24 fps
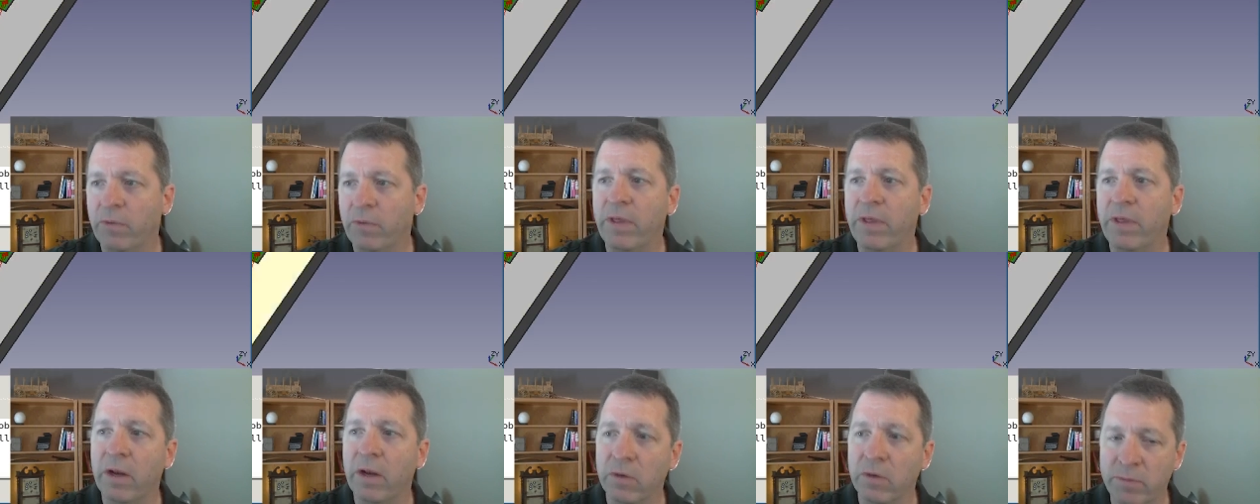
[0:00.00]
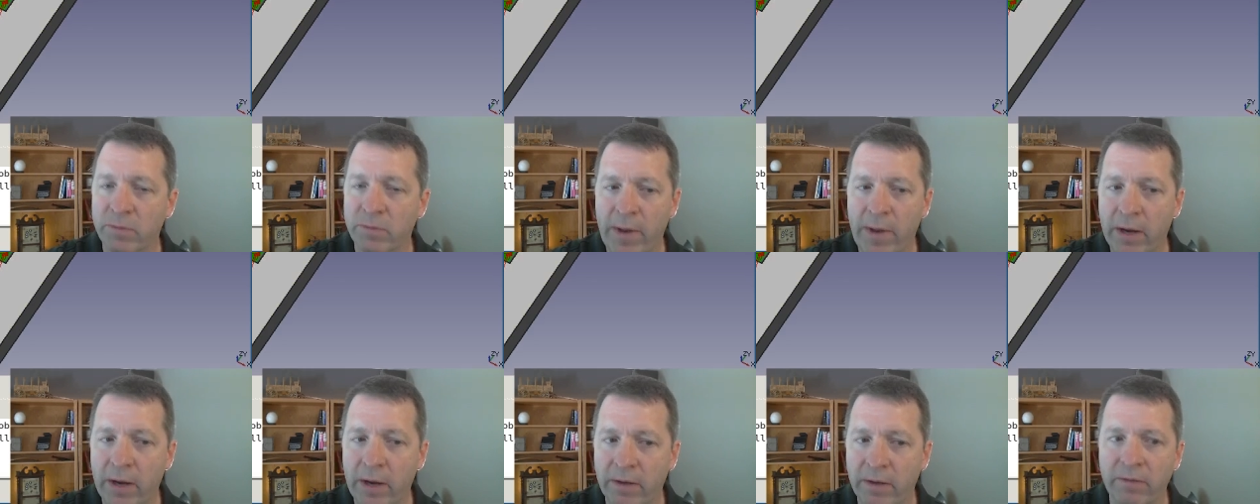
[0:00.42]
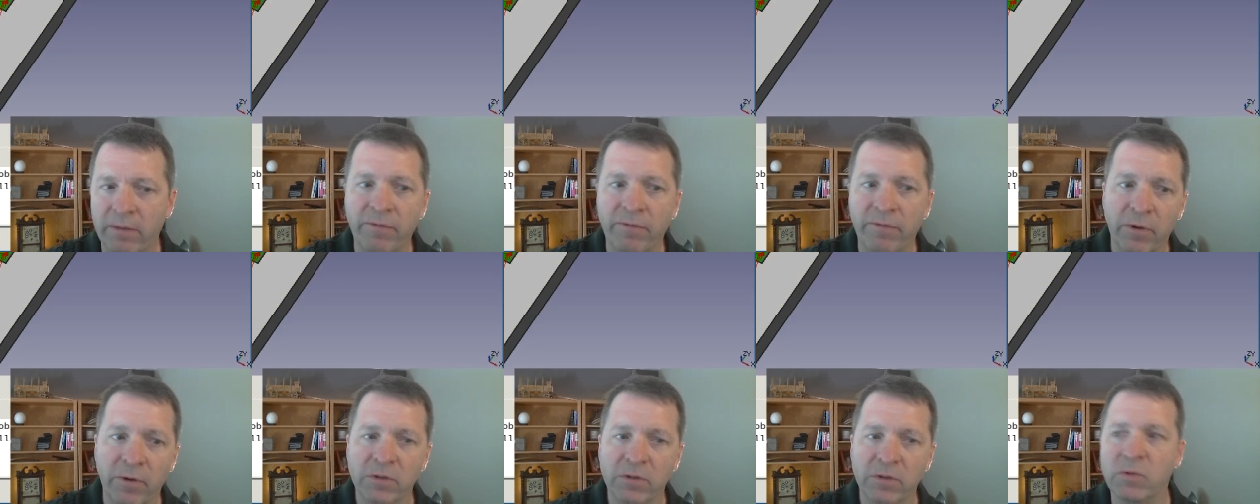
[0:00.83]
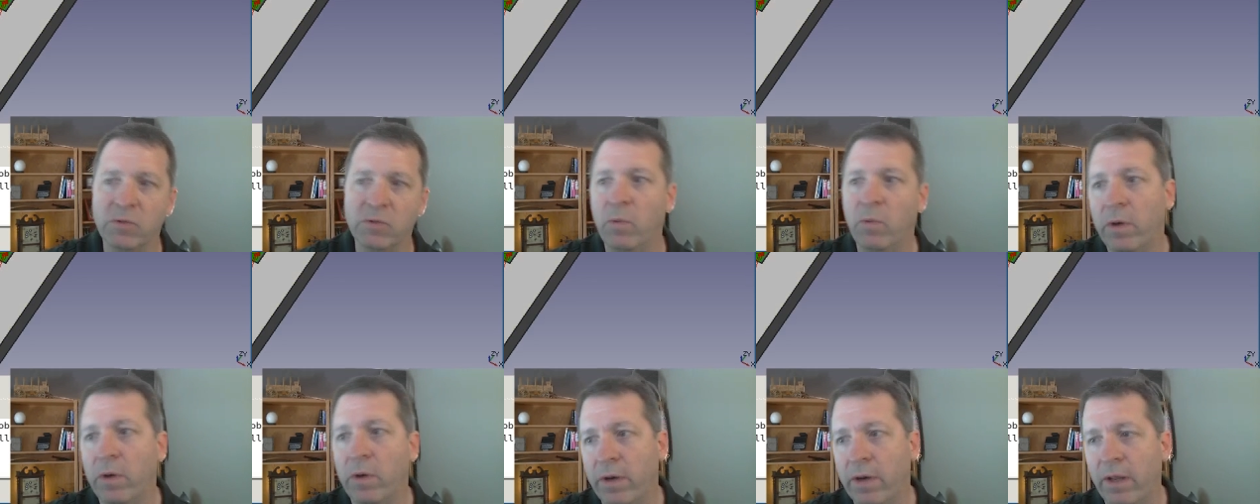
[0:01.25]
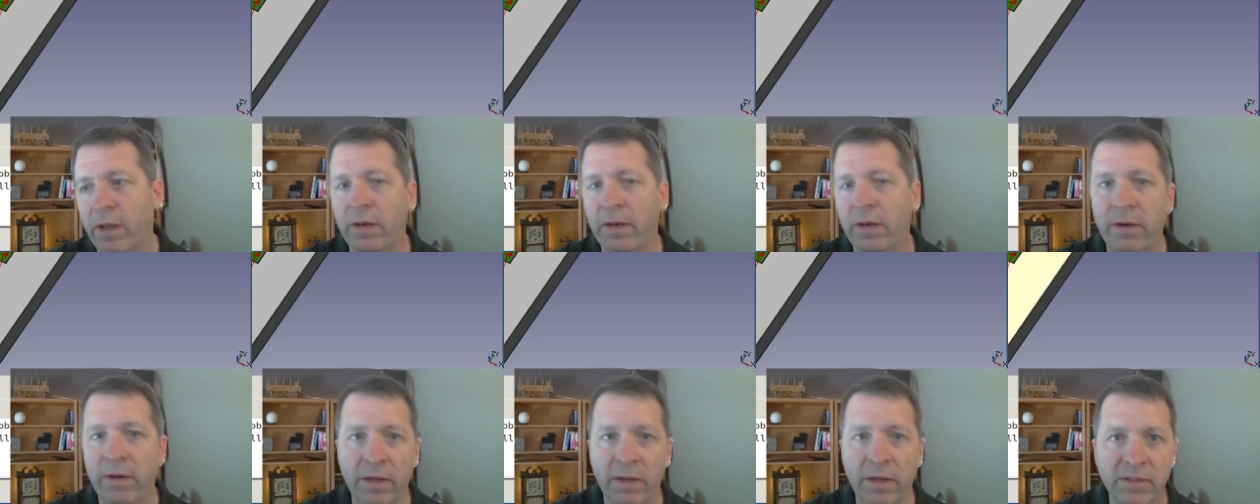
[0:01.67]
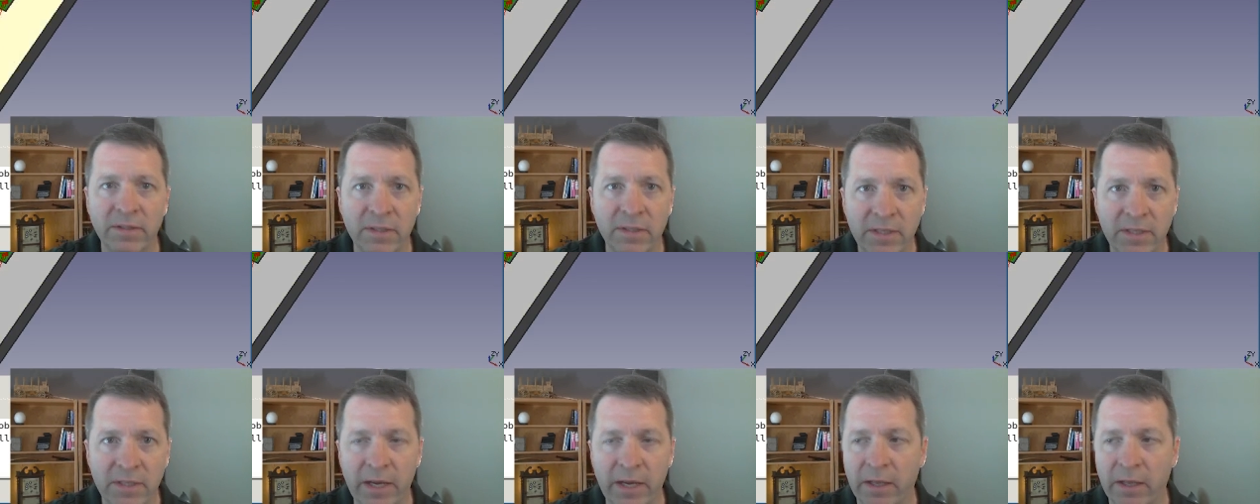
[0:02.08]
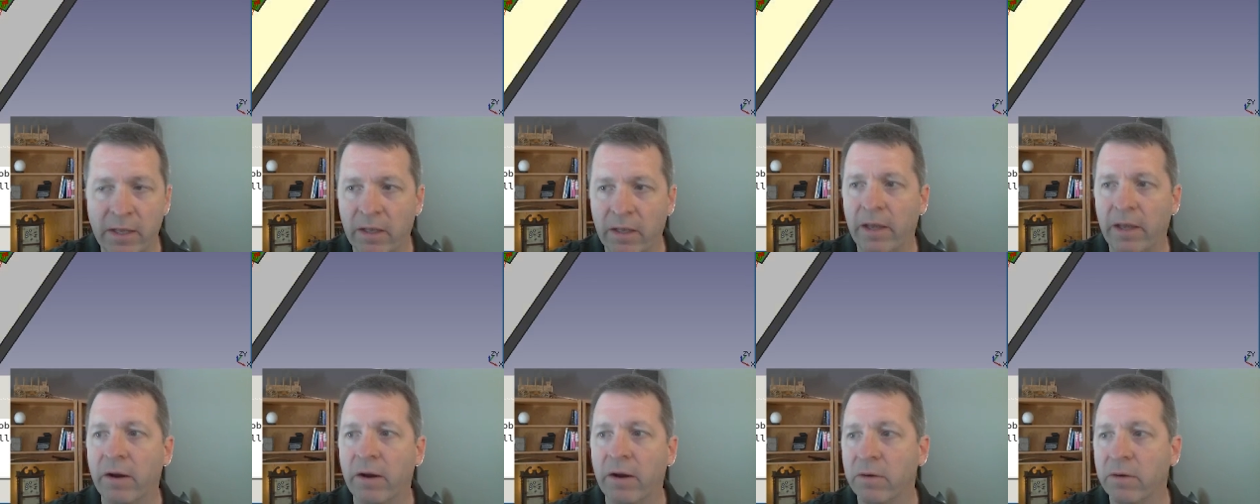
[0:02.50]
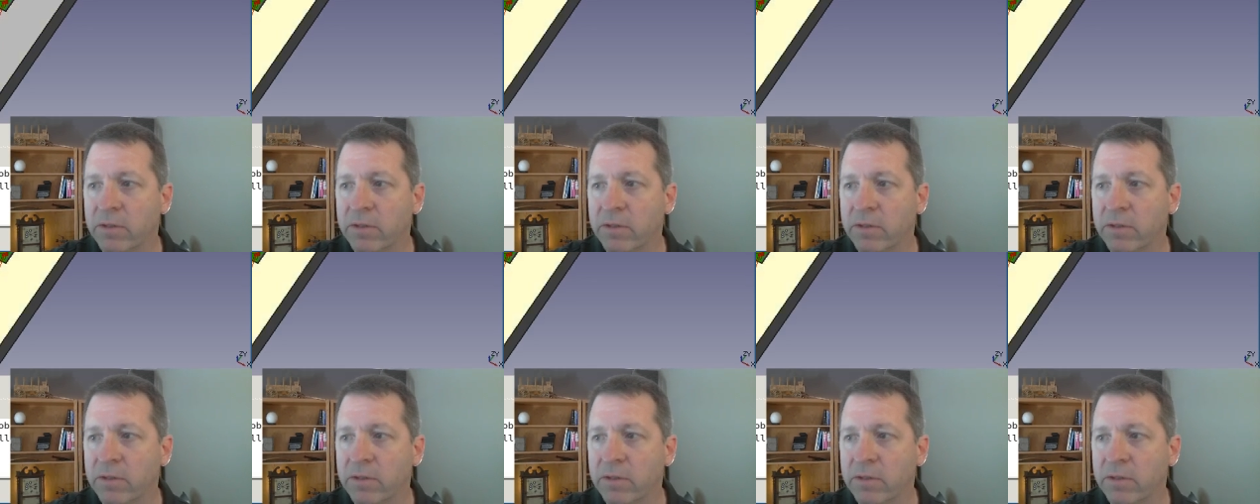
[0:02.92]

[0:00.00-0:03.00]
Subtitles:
Then it goes back to the first one and does the second layer.